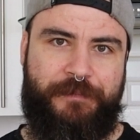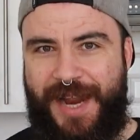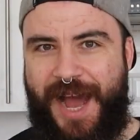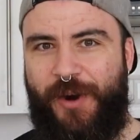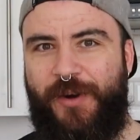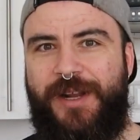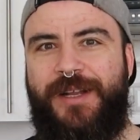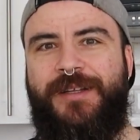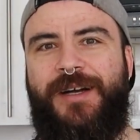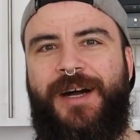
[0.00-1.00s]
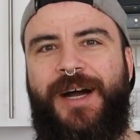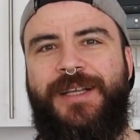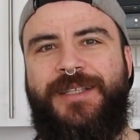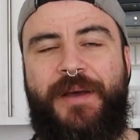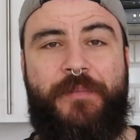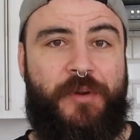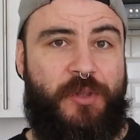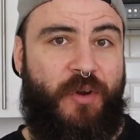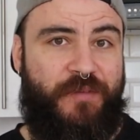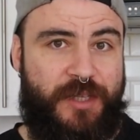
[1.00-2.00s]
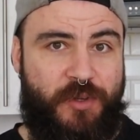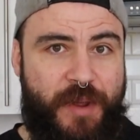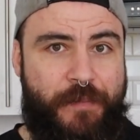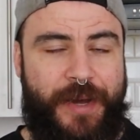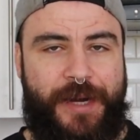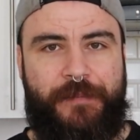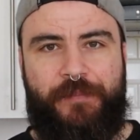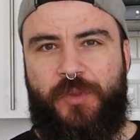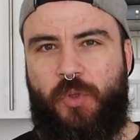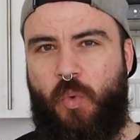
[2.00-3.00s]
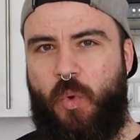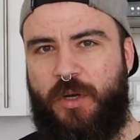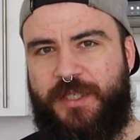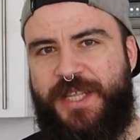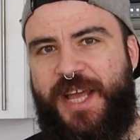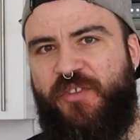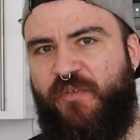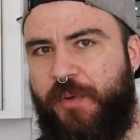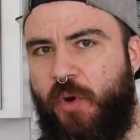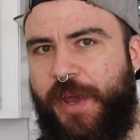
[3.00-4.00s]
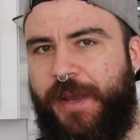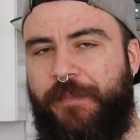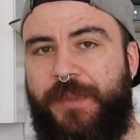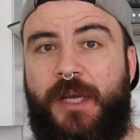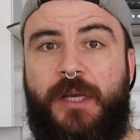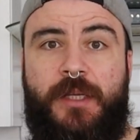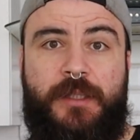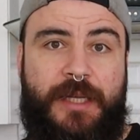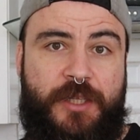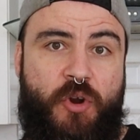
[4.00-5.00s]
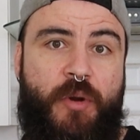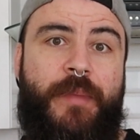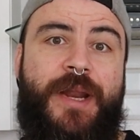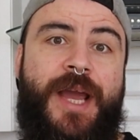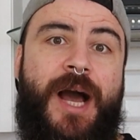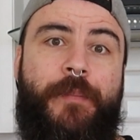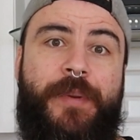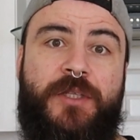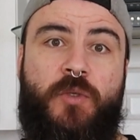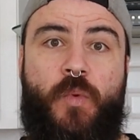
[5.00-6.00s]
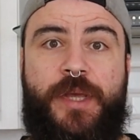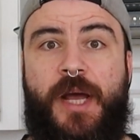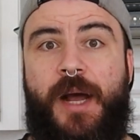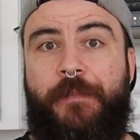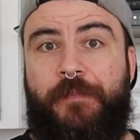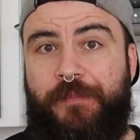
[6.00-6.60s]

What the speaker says: Now, a high temperature of the dripper towards the end of brewing, that normally happens with a